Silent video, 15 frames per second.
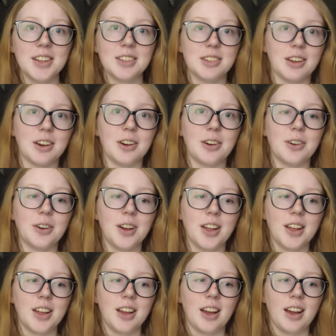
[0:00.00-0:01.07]
So
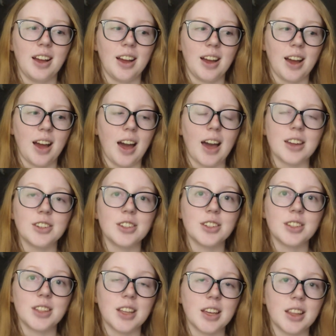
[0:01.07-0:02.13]
I
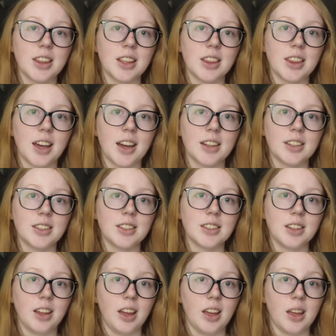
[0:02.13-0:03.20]
just think that
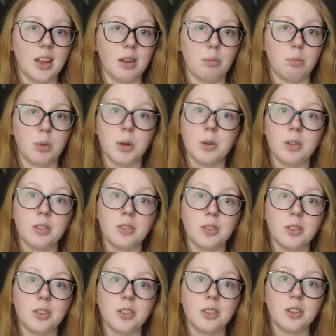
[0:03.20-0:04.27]
that's a
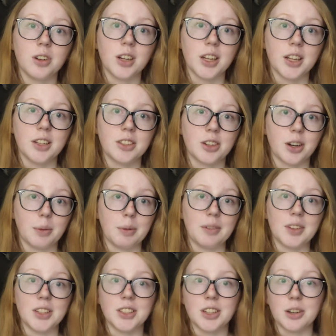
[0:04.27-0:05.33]
beautiful term
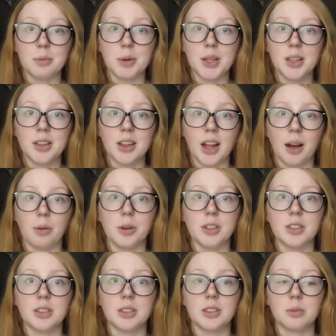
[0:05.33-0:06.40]
of endearment. That
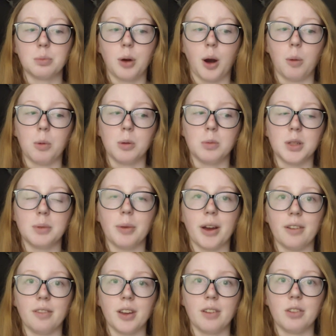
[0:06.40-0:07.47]
was probably
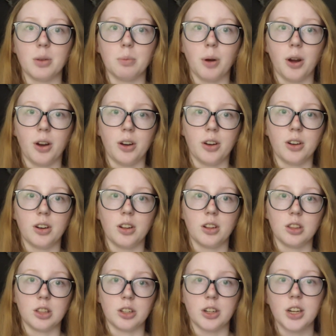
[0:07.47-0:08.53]
my favorite part,
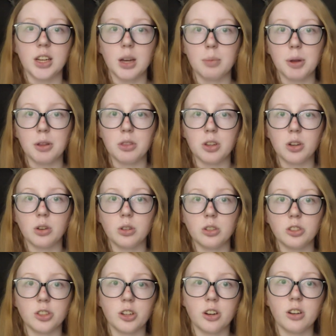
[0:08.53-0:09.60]
learning about the
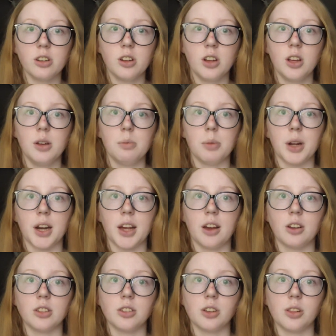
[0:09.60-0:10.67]
culture, but I
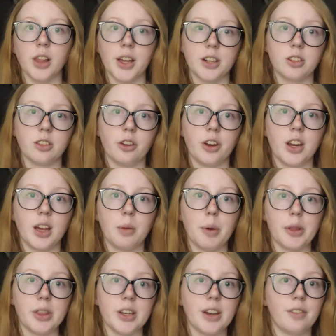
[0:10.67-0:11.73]
also liked learning
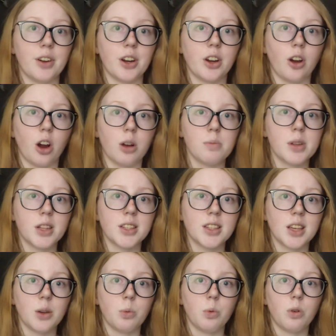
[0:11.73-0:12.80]
about the different garments
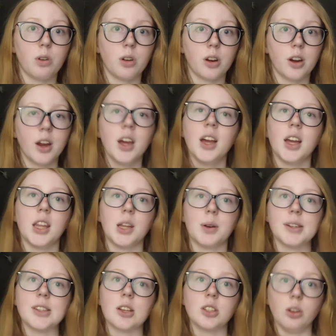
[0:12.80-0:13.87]
they wore, and there
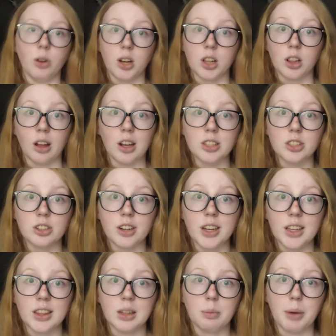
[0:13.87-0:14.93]
was also a glossary
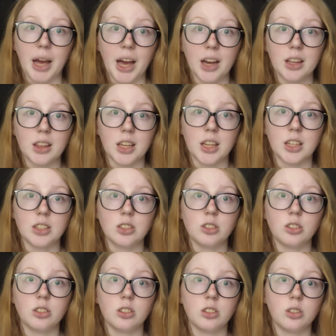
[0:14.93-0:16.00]
in the back that
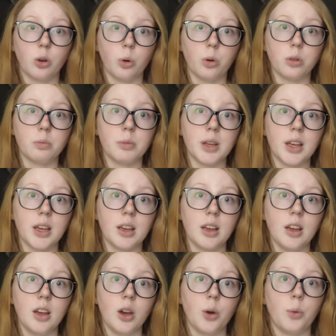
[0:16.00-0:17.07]
told me
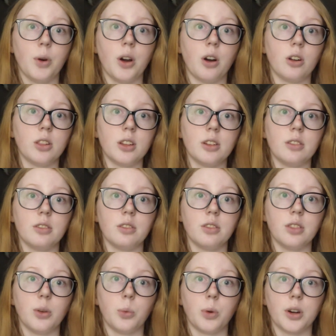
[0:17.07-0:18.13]
what all of
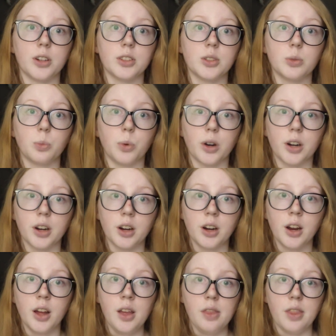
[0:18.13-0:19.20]
the words
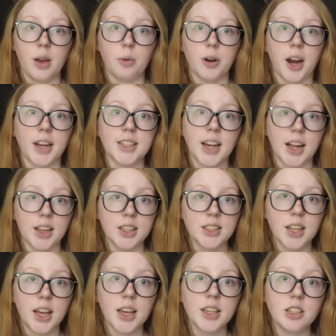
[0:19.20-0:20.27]
were that were
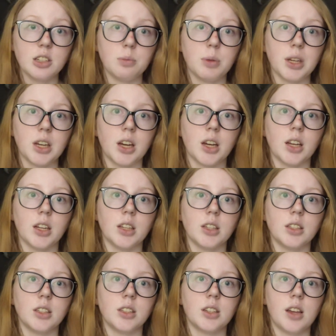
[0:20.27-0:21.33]
italicized,
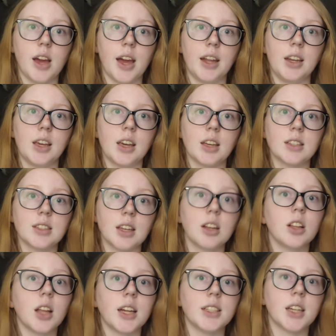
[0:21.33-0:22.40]
because any
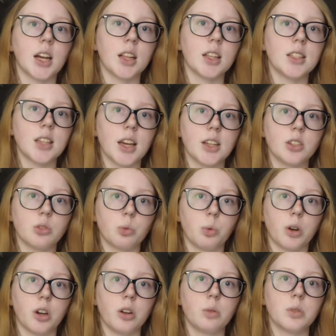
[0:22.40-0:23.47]
single italicized
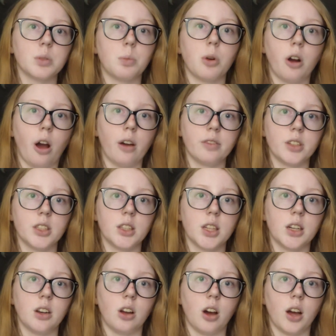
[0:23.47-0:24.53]
word was more often
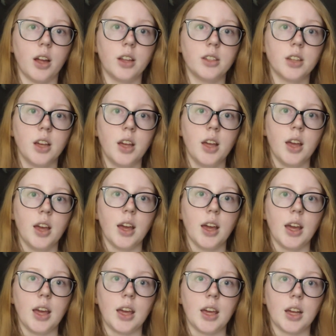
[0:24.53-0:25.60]
than not
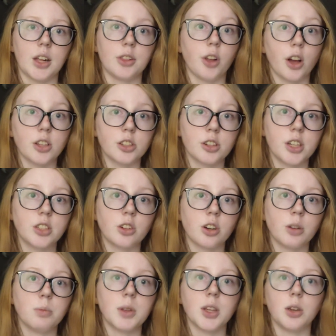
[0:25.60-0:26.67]
a glossary
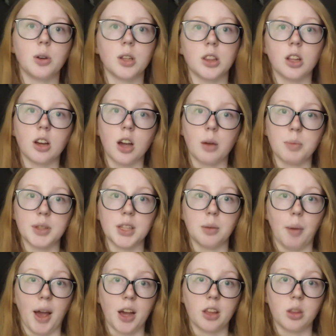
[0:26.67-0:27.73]
term that you could look up in the
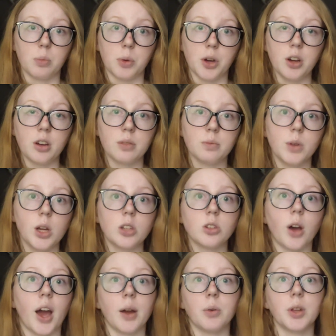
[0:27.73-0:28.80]
back of the book.
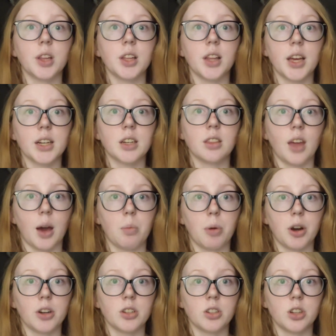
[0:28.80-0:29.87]
So I really liked that
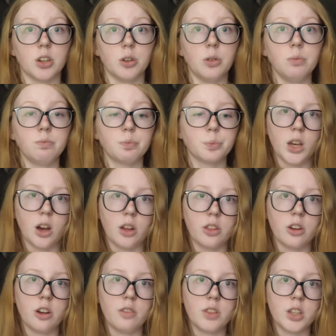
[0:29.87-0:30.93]
part too. The
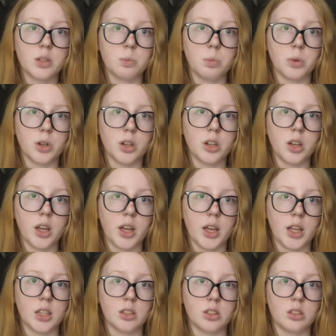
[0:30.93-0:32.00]
author of this book
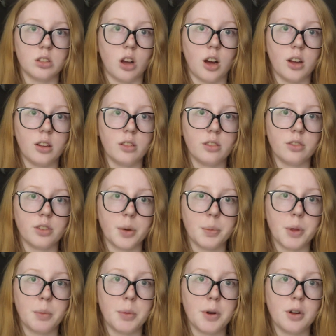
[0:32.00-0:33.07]
is not
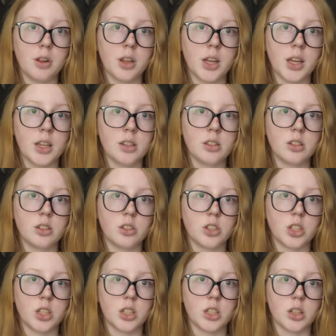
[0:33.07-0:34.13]
from the Middle East.
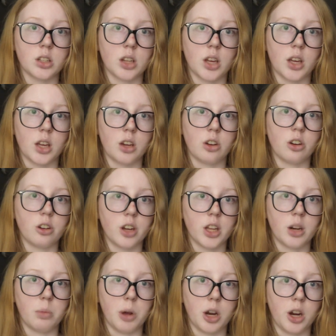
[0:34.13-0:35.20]
She's a
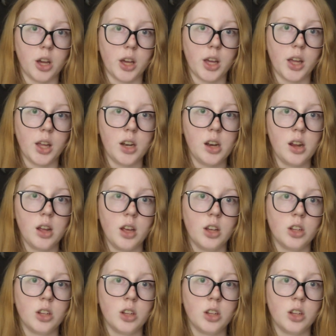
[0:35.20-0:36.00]
Korean American.